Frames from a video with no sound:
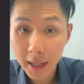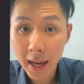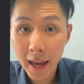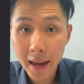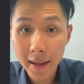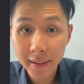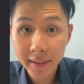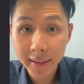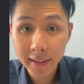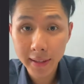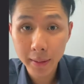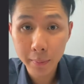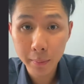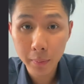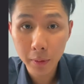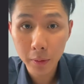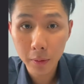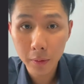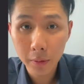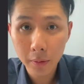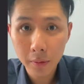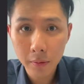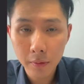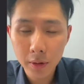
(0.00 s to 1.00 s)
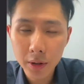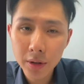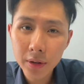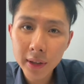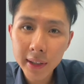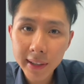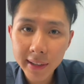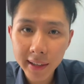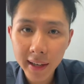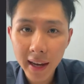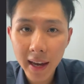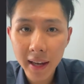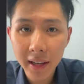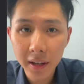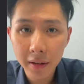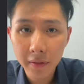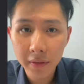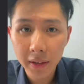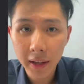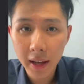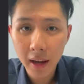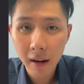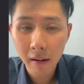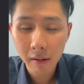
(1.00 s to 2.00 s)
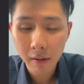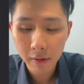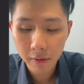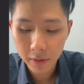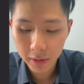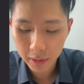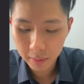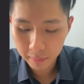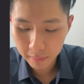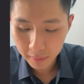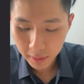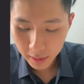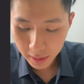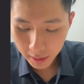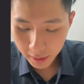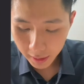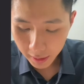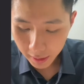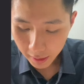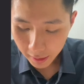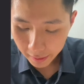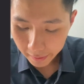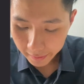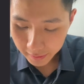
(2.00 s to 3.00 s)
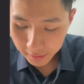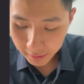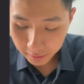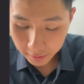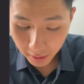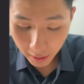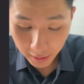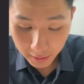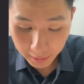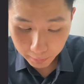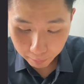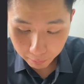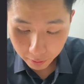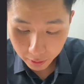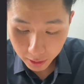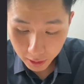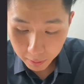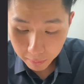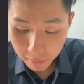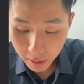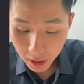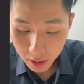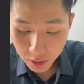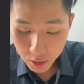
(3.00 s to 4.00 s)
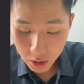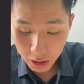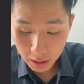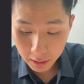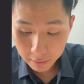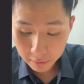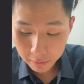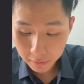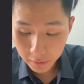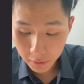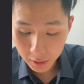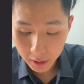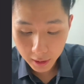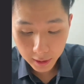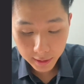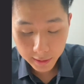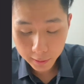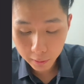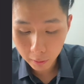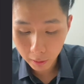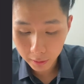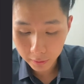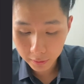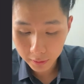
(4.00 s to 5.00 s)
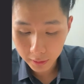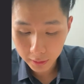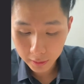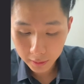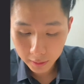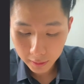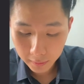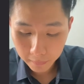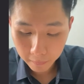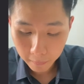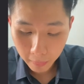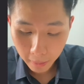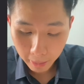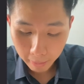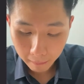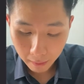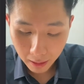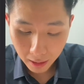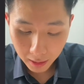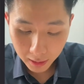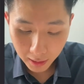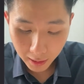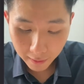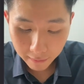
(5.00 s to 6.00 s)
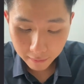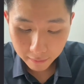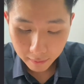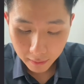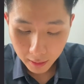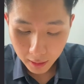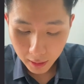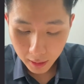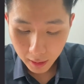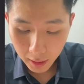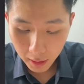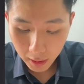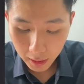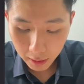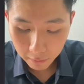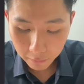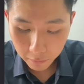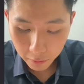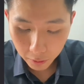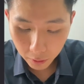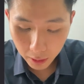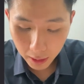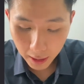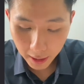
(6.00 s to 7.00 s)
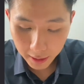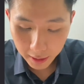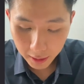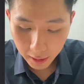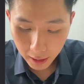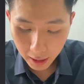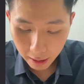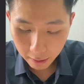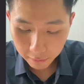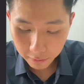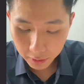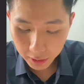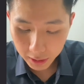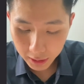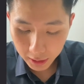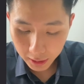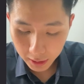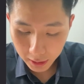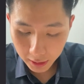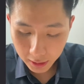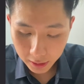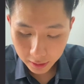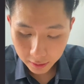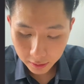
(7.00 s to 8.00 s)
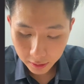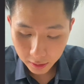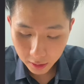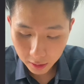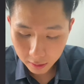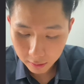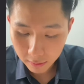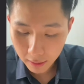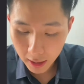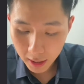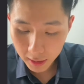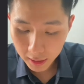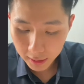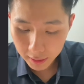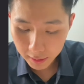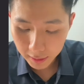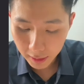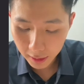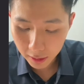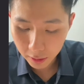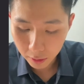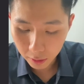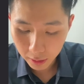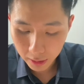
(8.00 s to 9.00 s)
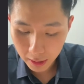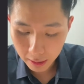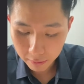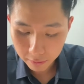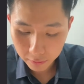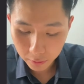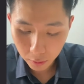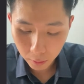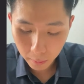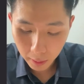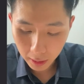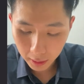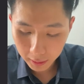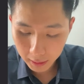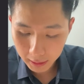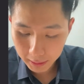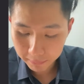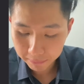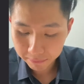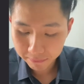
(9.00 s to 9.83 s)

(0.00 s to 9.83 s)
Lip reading: end symbol, which is the end of the algorithm. So that's pretty much it for this question. Again, if you get everything here correct, then you'll get full mark.